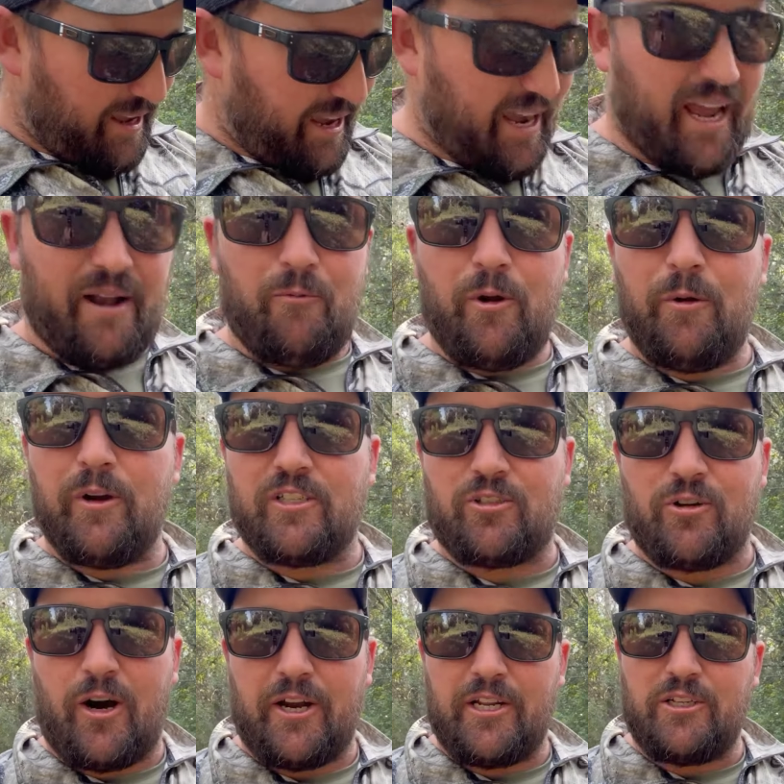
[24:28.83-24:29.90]
And we were
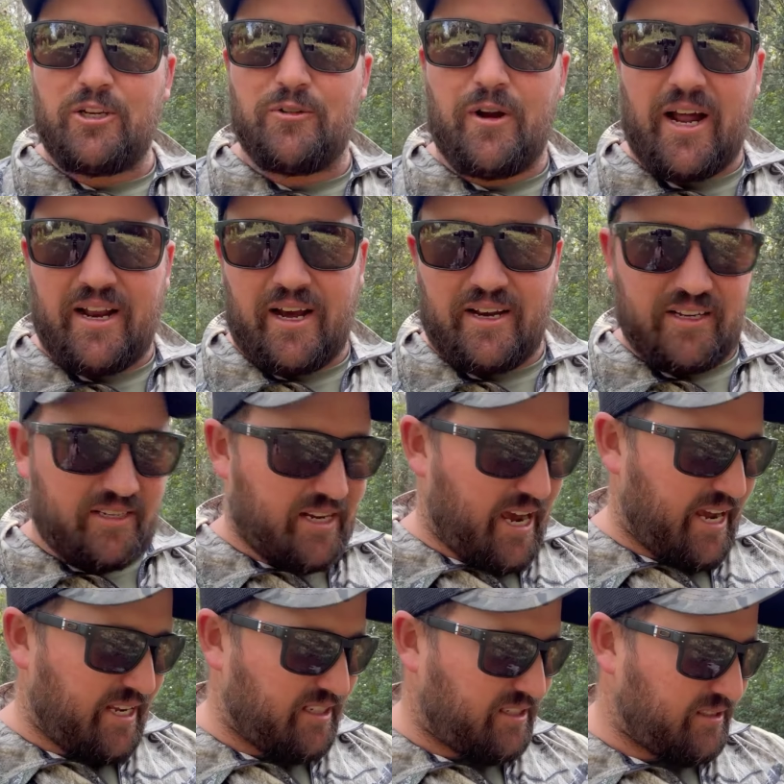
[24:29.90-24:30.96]
starting to run out of
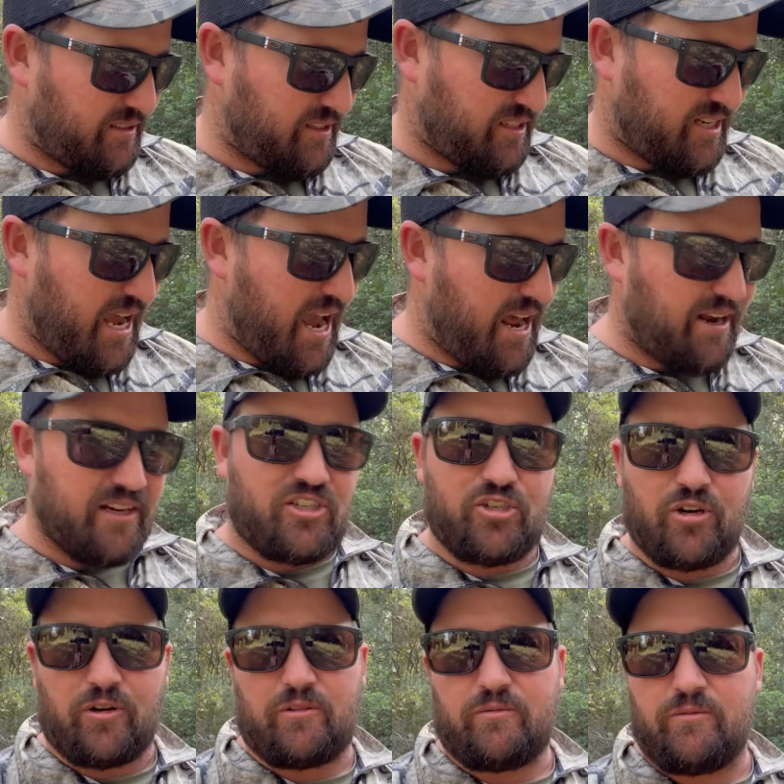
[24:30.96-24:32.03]
days. Stan had
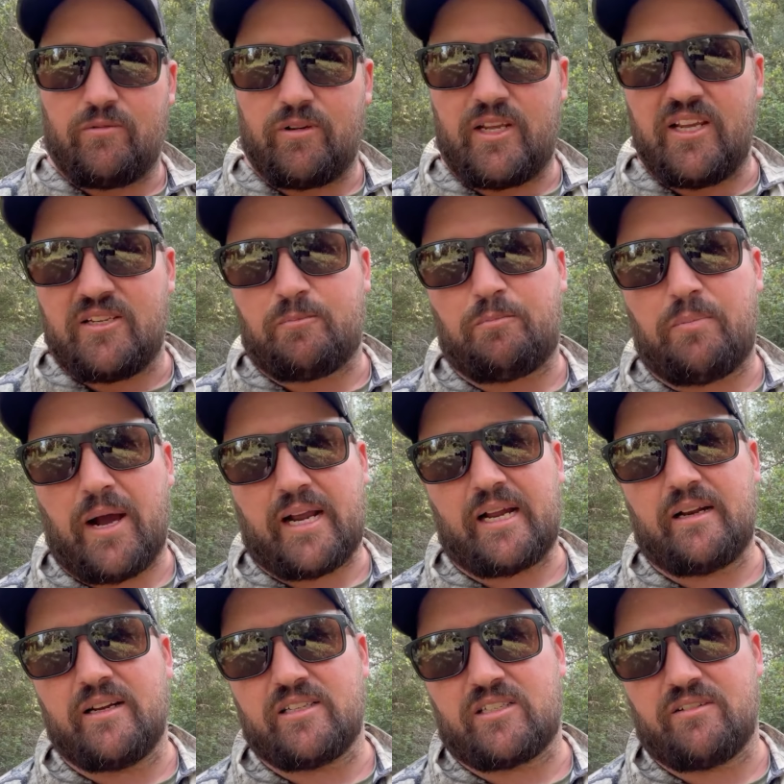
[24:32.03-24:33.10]
shot his
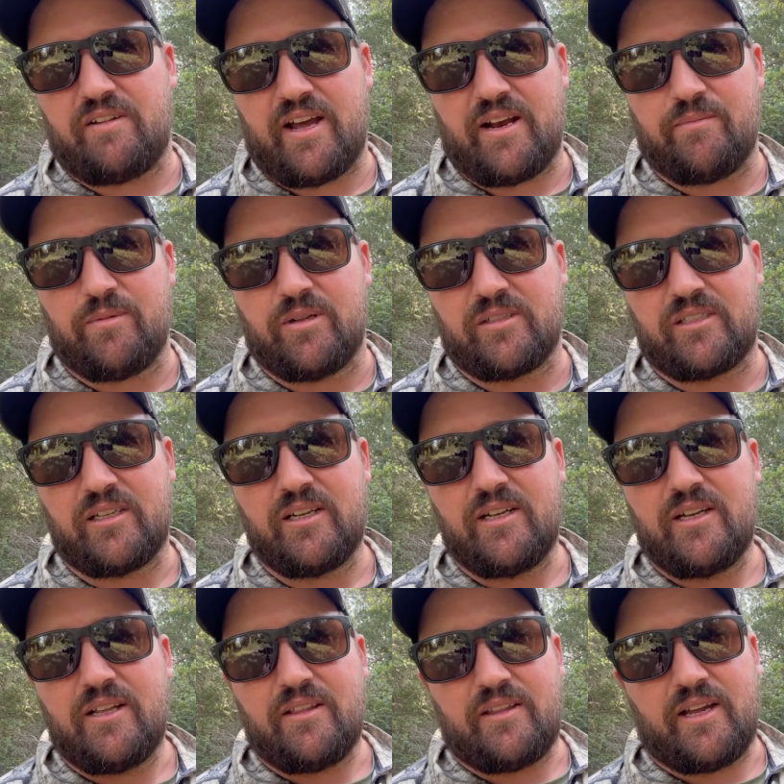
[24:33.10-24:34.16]
bucket list of animals
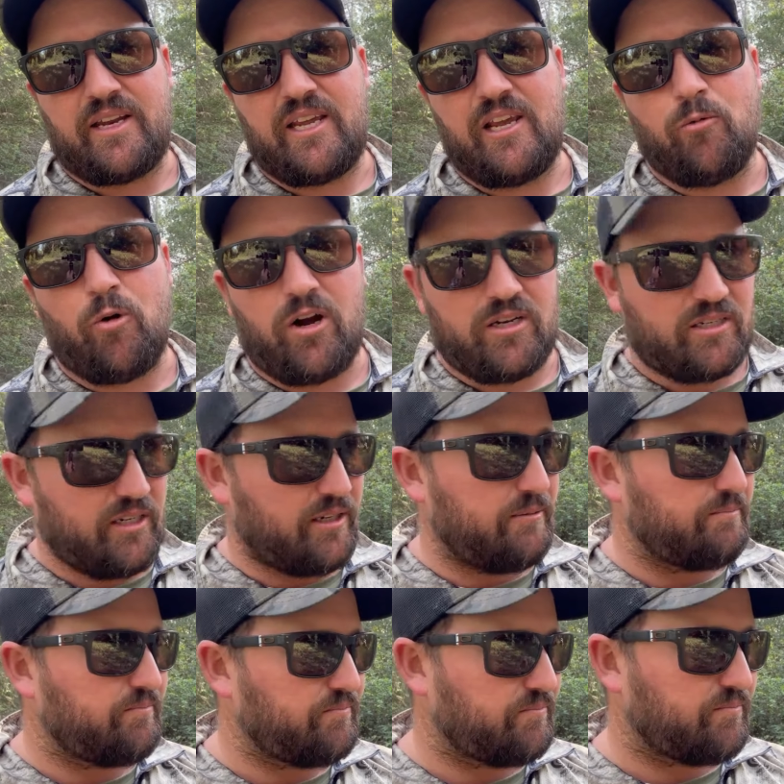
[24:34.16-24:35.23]
that he wanted,
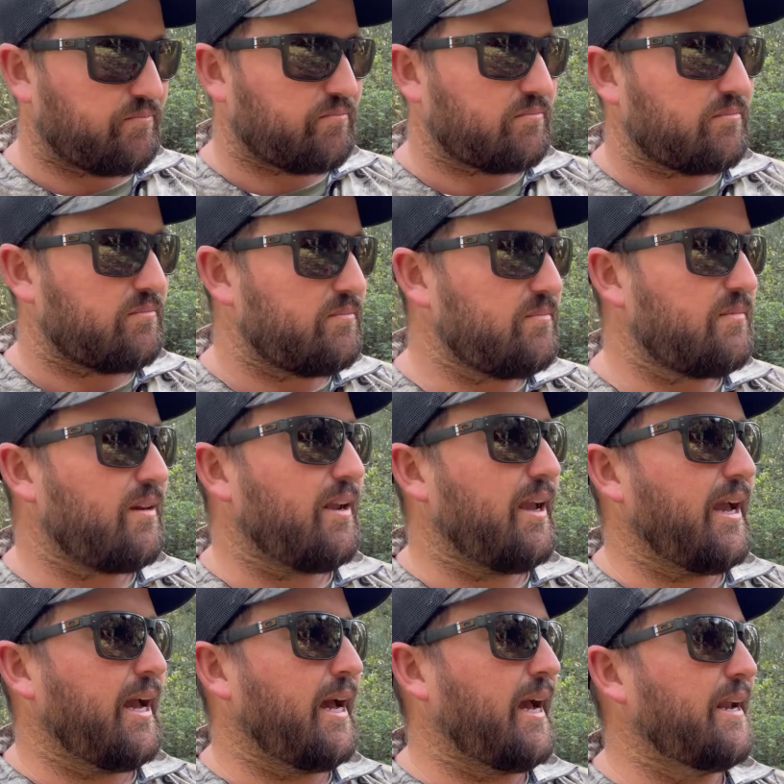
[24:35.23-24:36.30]

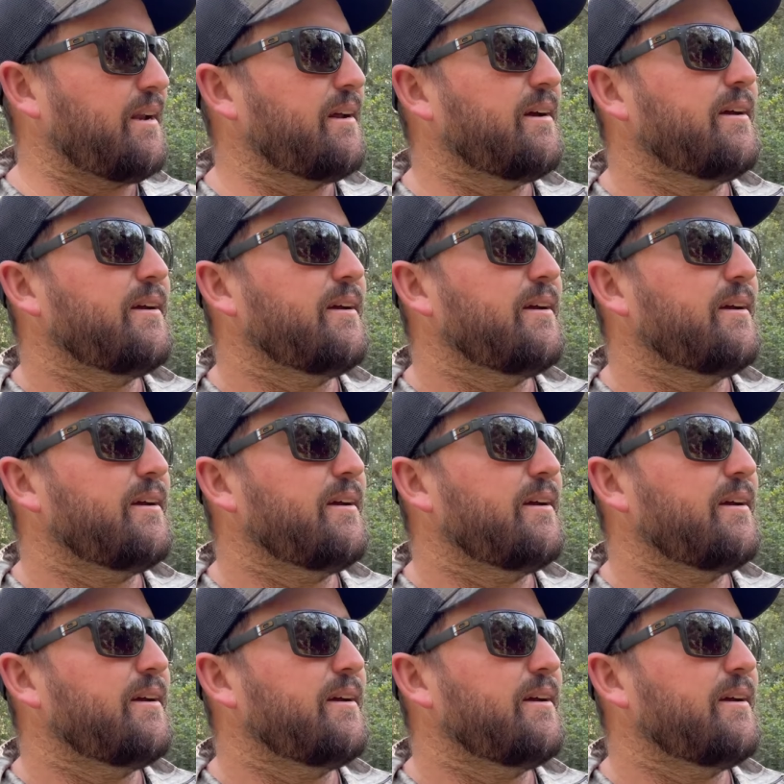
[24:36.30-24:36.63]
and